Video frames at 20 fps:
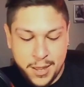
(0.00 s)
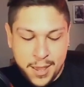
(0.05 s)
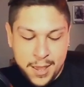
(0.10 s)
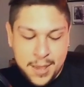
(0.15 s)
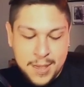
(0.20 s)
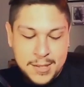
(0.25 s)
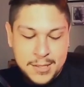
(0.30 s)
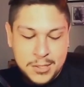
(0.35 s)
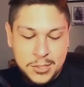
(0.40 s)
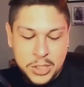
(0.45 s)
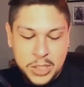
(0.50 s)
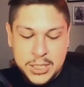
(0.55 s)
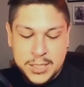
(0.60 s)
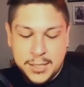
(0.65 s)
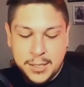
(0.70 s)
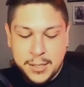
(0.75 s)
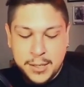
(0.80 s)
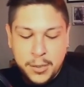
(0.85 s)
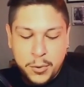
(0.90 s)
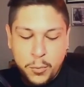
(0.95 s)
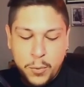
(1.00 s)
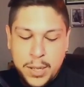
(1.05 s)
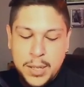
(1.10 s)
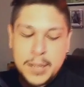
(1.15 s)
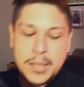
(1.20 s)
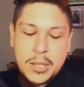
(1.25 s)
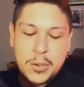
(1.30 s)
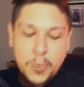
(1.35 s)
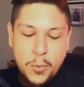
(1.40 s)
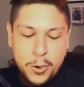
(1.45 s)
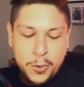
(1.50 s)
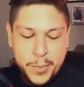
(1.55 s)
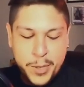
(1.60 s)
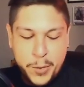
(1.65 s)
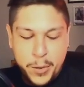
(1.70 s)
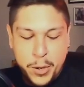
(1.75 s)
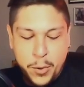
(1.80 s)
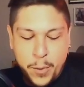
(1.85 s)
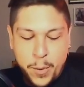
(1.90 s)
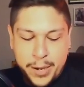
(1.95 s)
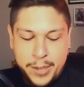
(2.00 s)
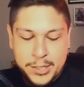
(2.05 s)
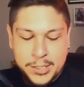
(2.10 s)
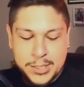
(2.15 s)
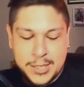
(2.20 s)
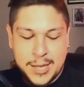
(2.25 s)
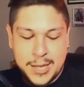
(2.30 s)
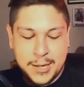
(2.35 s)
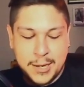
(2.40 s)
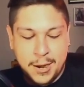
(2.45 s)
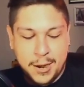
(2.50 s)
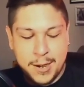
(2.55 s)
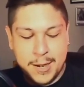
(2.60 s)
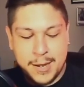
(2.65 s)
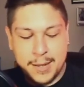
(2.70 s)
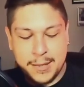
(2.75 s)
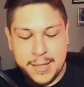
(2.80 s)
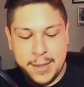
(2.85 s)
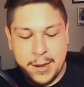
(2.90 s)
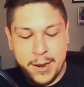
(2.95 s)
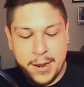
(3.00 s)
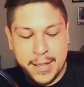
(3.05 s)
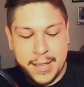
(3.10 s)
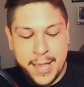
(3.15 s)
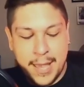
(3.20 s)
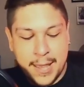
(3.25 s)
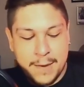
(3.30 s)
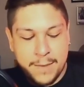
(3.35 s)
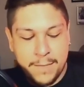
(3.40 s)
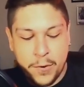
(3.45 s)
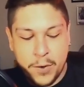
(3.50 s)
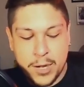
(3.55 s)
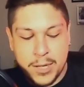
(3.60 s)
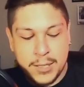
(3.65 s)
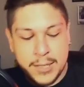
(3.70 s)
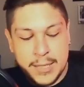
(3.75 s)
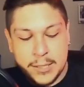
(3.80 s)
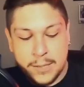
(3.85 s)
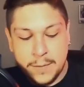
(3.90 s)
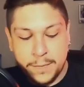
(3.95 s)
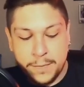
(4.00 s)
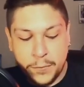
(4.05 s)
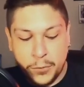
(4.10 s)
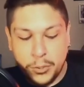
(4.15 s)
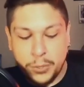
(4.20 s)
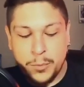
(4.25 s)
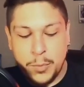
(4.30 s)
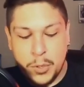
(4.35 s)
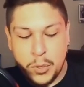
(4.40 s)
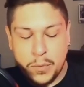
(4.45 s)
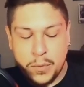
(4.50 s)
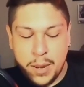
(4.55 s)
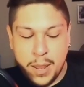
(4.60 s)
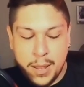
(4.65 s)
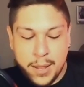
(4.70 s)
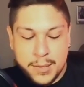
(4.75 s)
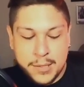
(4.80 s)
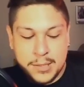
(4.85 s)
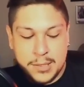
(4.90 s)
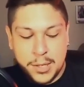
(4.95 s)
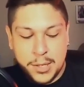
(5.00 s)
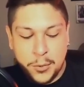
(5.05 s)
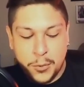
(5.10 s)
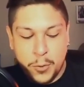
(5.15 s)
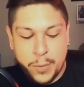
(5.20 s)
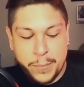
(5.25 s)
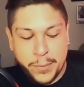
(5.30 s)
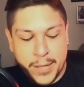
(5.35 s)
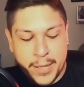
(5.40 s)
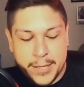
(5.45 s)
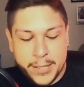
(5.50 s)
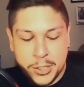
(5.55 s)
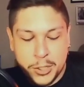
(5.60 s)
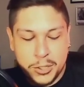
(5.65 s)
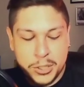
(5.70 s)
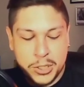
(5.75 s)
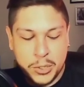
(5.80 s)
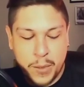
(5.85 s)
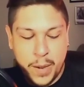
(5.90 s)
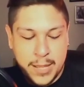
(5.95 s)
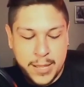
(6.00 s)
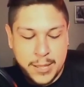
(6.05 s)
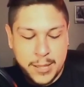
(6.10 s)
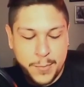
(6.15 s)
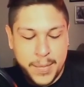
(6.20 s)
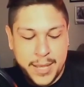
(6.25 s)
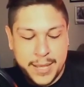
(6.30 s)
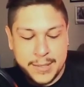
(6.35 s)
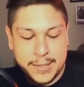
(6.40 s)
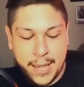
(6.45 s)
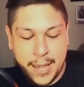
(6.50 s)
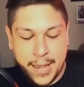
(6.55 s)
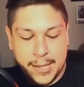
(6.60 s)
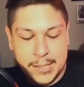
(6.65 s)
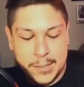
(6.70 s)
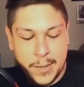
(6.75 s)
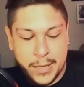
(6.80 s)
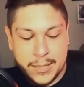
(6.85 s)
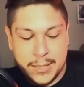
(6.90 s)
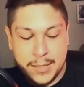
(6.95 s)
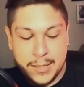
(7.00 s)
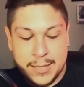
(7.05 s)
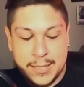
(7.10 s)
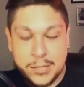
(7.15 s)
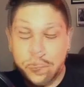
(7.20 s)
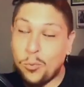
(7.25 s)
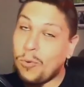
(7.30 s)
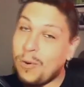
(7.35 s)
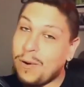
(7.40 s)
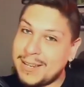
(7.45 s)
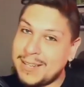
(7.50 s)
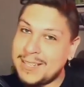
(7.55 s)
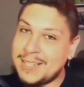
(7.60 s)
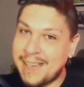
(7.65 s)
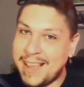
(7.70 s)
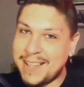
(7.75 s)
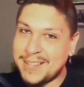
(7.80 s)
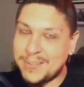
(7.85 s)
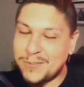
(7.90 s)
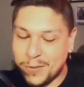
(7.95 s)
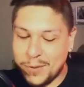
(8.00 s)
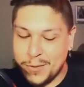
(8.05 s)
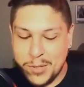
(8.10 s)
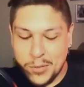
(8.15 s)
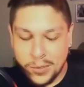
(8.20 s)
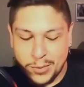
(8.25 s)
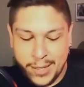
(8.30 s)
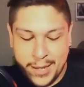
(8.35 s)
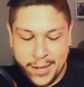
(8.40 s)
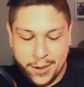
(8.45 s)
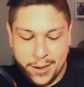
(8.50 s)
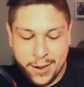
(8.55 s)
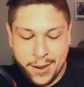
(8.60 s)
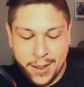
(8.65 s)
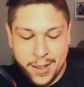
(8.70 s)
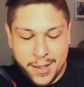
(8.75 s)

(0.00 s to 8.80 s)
So she's telling her, "Well, you won't be required to stand guard there again for at least a full moon. So replenish your strength because I expect at least one dance from you later."